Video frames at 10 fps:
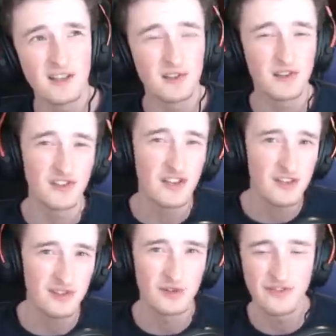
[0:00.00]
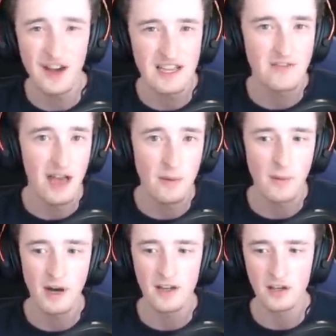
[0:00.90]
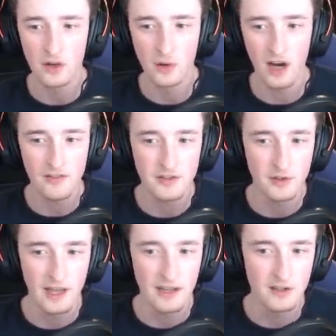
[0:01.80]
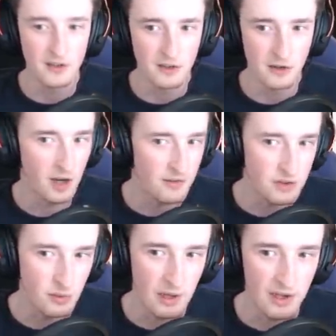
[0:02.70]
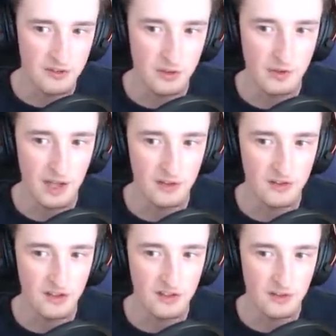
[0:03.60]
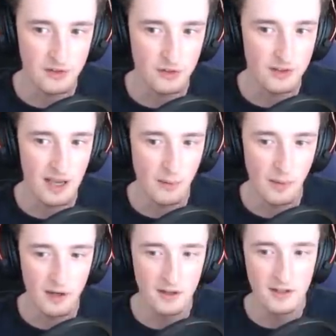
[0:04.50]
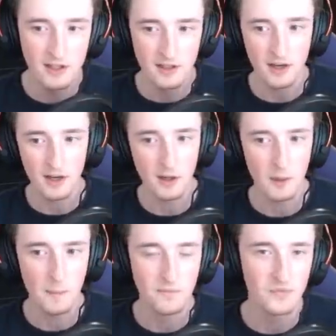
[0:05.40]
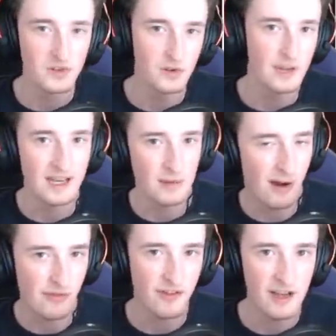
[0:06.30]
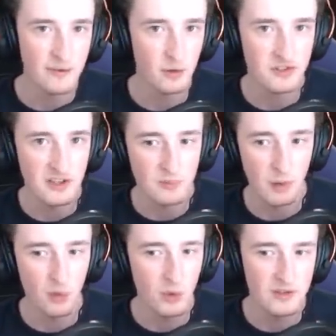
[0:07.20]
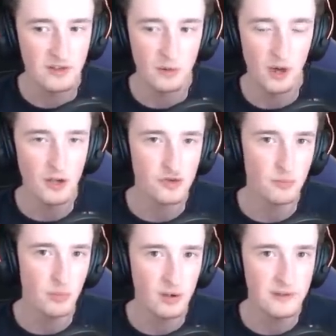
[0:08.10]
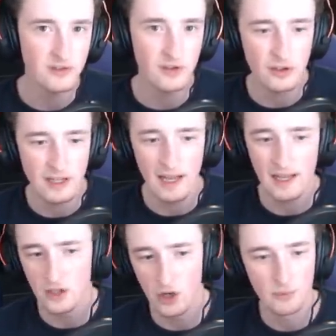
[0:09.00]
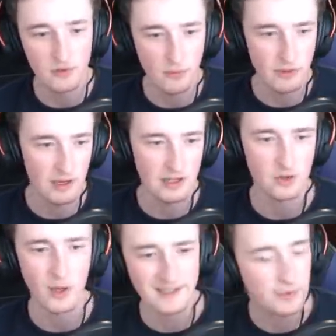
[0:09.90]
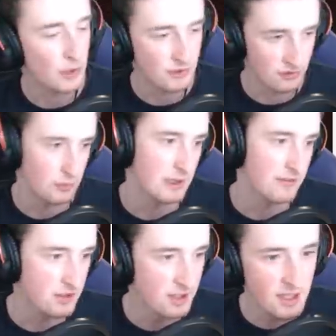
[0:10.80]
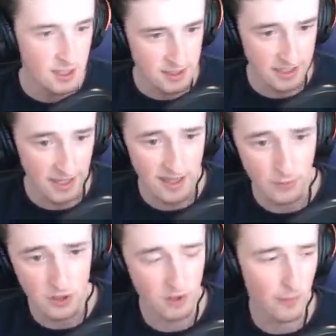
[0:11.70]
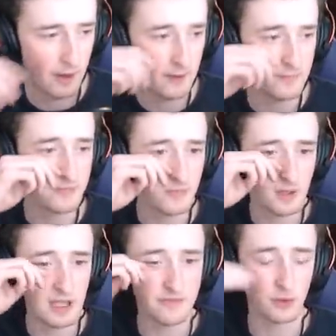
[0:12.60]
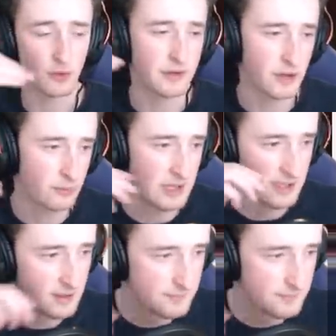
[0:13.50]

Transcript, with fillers: six or five MMR, you know, after you get you know, after you pass 2,600 MMR. Um, you're getting about five or six per win, so 100 points, you're looking at, you know, something like 20 wins or whatever to get that much MMR, if you're already on peak.